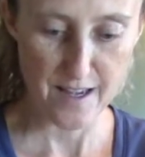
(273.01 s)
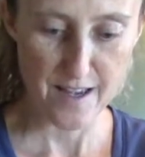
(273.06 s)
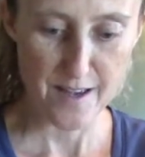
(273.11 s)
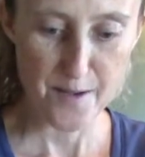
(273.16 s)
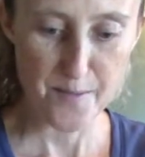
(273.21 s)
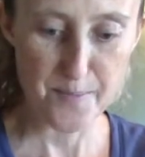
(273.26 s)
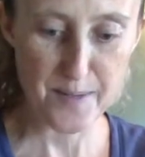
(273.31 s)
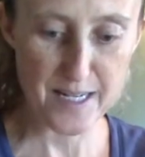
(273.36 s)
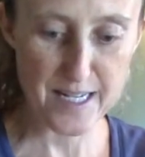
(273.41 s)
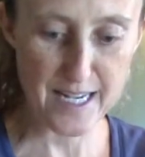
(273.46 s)

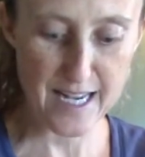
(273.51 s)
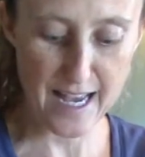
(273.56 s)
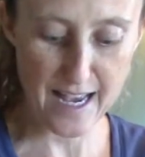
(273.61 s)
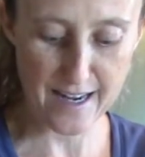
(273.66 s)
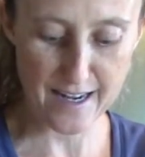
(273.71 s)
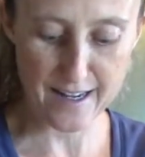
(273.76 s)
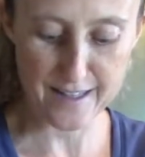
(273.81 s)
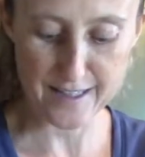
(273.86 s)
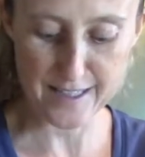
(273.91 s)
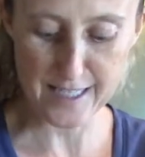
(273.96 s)

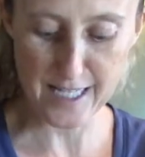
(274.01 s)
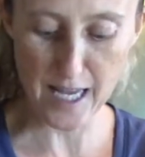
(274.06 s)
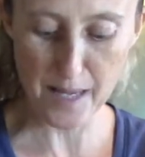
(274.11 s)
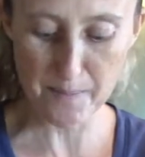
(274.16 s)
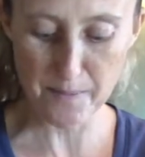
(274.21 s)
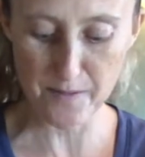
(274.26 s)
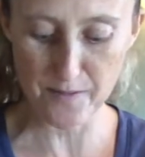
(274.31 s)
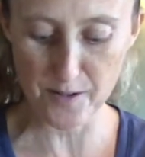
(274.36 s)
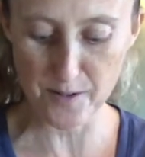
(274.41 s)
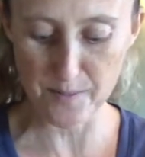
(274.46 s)
banana, on the
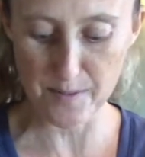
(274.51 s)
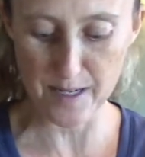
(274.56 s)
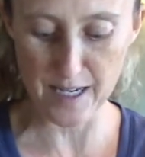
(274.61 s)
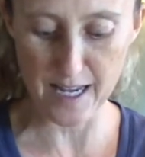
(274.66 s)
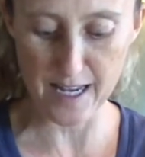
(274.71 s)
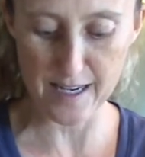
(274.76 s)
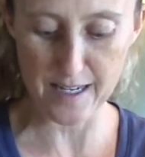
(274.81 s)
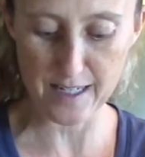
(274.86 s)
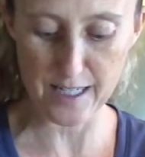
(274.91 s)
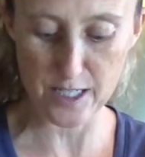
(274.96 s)
top of your
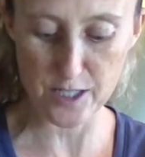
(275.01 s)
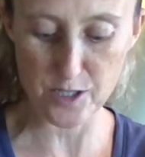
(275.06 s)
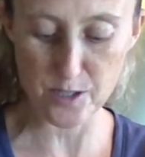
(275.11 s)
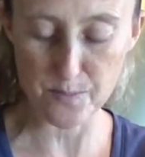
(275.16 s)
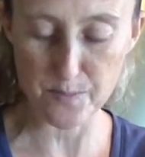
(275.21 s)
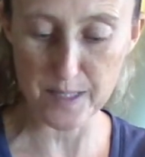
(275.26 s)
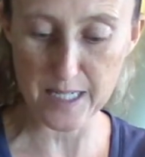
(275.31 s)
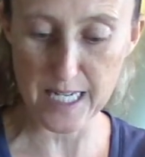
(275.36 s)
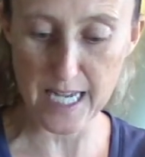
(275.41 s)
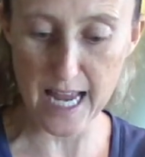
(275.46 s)
banana, because your
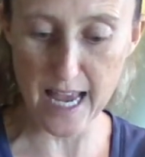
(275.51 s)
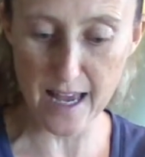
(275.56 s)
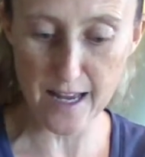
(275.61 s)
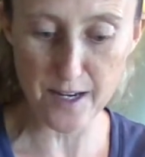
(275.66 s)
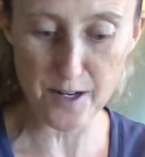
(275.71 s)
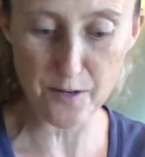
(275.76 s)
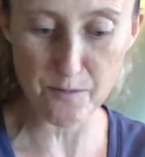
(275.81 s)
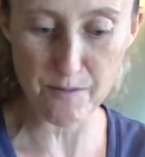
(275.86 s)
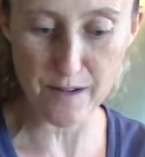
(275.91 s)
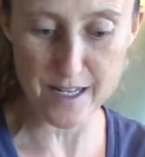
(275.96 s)

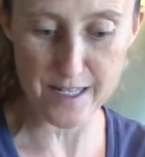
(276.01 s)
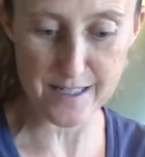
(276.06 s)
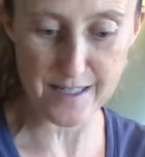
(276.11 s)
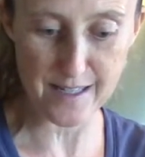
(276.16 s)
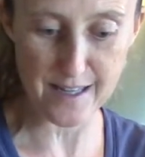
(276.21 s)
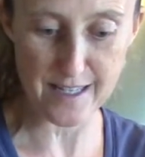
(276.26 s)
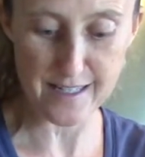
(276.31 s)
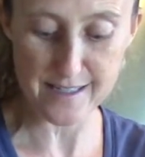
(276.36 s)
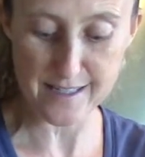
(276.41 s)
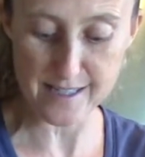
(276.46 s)
banana was
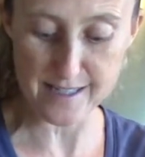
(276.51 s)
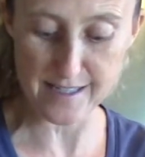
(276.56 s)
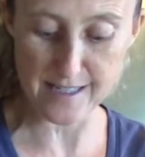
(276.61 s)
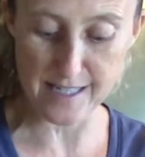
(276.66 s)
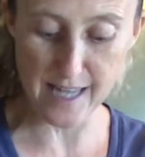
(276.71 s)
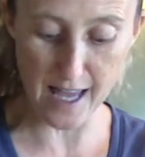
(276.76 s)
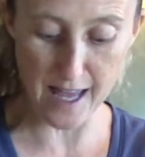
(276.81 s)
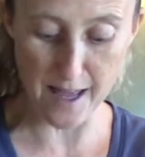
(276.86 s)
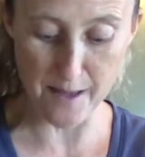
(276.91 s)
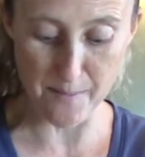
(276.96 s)
the
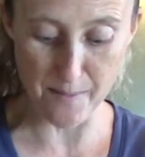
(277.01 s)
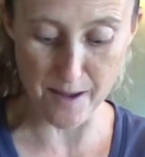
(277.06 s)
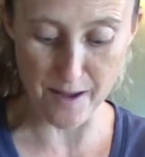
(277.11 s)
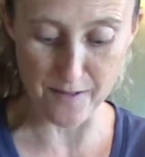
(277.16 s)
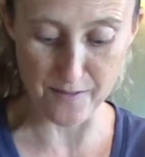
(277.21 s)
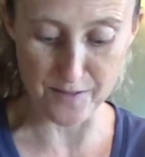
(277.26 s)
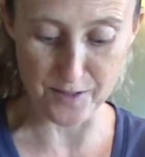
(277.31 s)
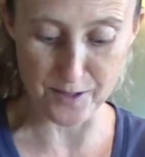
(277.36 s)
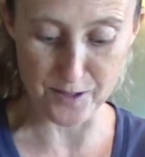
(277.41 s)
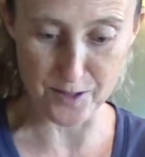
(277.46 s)
stem
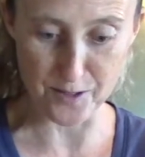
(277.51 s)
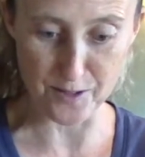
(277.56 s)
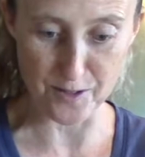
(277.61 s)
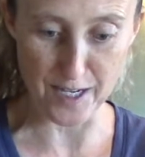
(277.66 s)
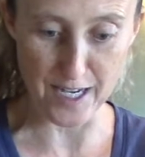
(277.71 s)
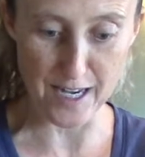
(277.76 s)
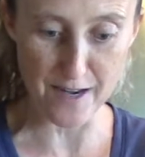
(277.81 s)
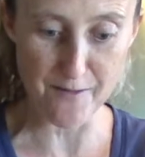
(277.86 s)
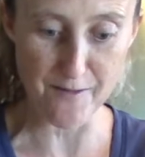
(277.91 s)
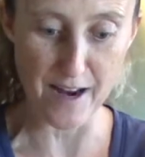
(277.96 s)
of the
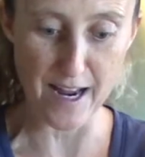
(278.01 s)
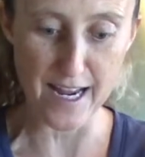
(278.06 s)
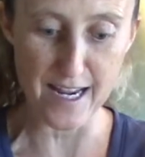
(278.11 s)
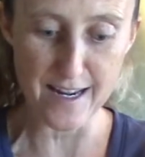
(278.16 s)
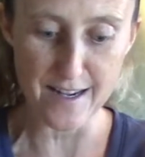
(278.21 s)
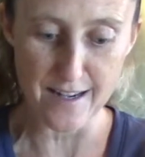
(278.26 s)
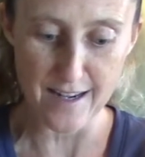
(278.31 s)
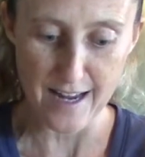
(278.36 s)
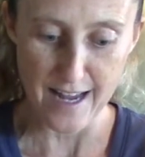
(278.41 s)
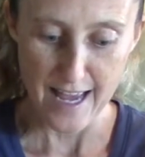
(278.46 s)
tree,
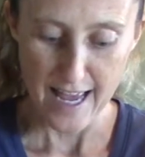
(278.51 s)
right?